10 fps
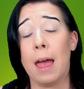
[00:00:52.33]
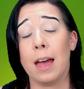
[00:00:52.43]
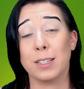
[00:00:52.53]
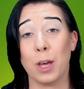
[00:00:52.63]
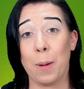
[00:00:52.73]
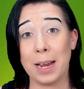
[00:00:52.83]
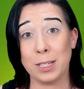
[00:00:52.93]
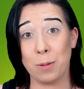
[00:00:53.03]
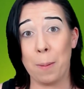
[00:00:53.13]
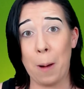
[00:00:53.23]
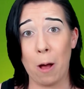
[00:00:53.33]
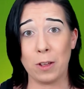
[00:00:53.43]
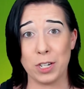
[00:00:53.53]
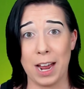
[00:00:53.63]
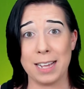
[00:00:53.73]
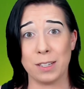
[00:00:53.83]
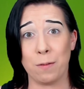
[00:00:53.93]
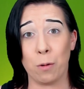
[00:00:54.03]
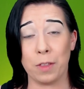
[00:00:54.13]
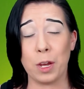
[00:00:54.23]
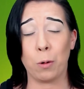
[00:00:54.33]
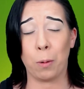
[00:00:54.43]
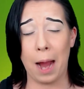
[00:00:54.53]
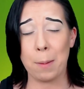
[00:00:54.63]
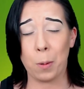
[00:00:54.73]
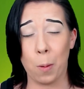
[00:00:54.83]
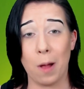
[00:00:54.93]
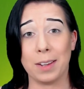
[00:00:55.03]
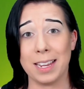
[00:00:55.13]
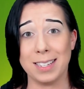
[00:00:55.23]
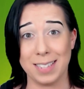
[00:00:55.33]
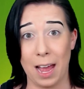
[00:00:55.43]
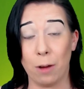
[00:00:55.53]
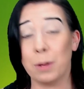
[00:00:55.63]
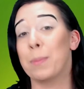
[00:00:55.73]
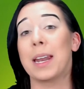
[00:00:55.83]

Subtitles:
So I do apologize for the crap quality sound,